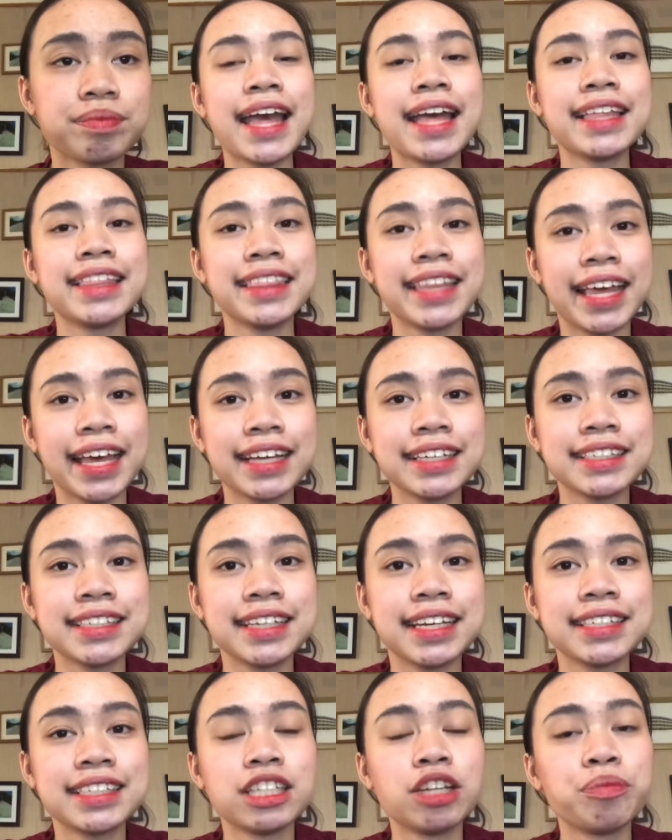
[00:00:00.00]
Next is
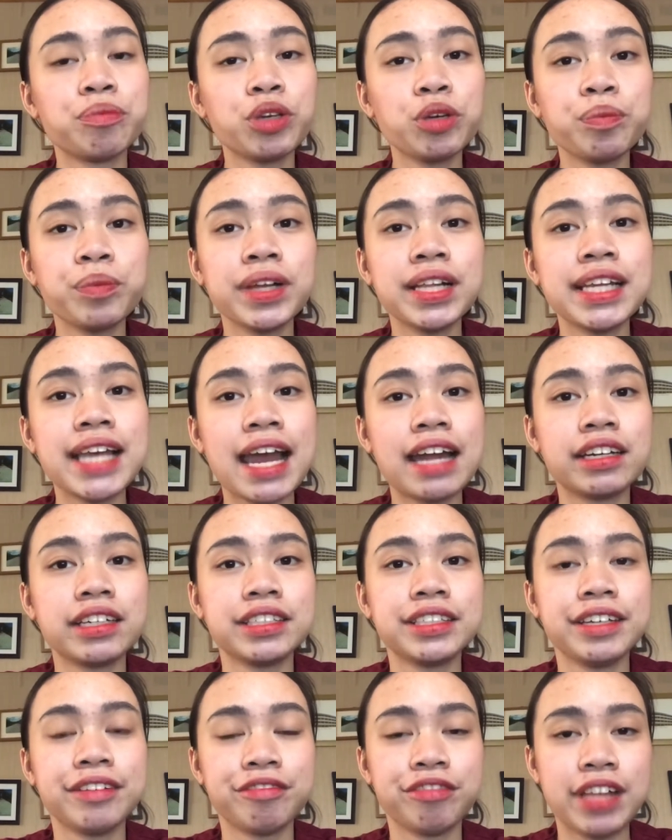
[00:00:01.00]
the pupillary
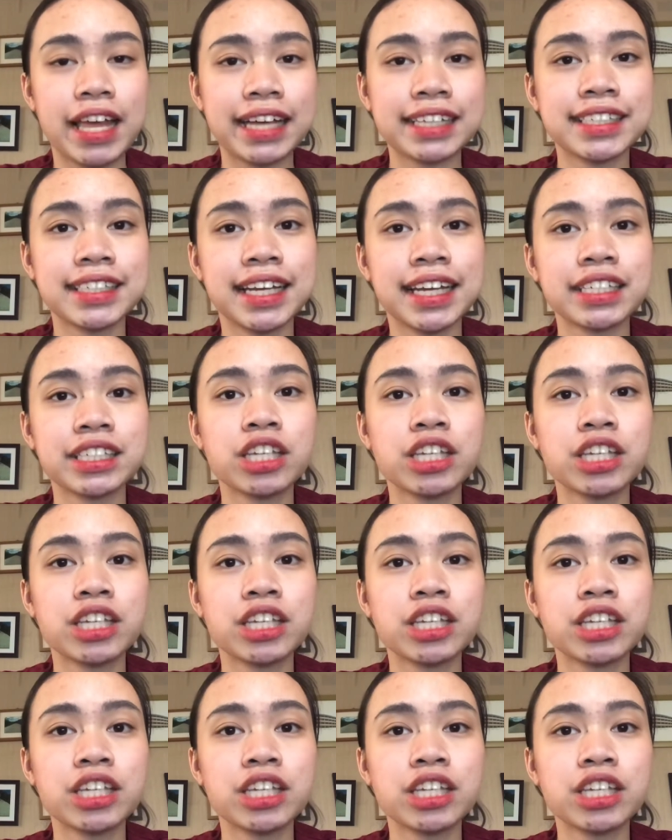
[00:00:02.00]
reflexes.